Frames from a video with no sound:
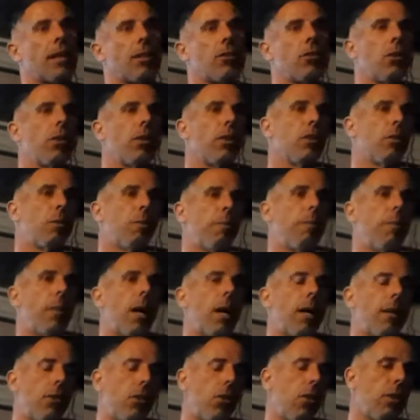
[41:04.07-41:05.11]
fact, I took this,
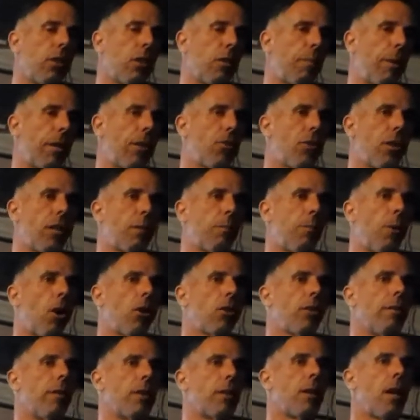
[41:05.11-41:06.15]
I took this picture
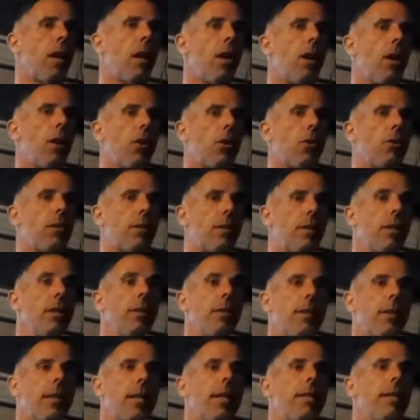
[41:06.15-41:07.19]
as part of it
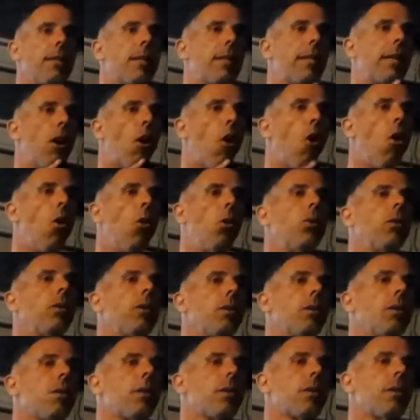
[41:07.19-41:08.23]
because this is the
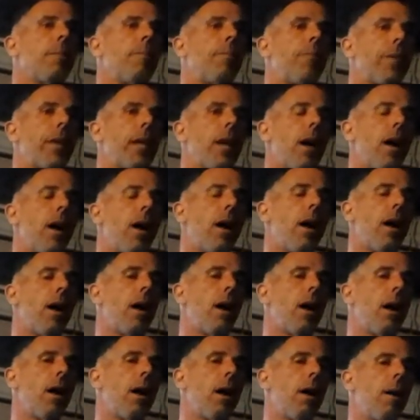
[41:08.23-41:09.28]
oldest
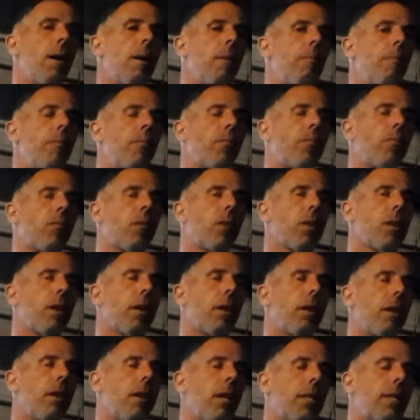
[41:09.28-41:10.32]
um,
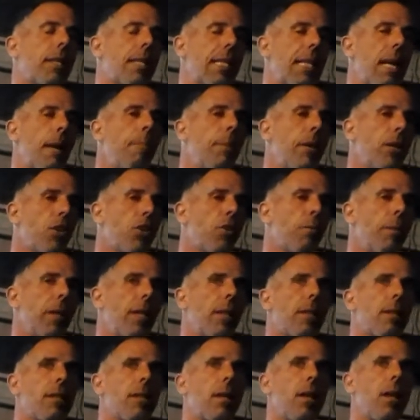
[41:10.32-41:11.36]

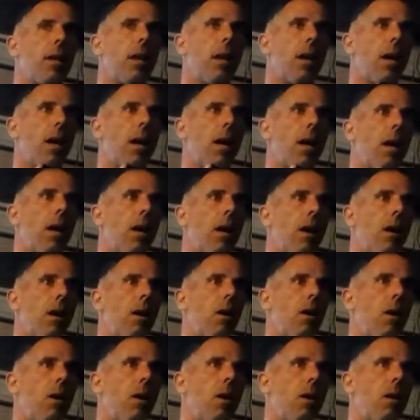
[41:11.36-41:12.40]
establishment uh,
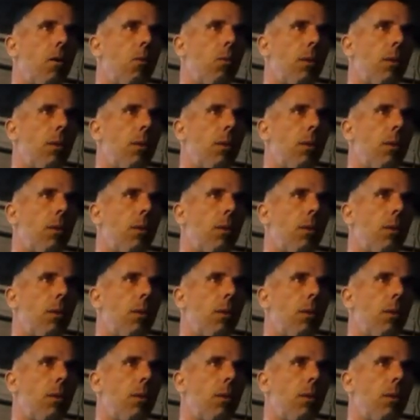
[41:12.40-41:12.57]
uh,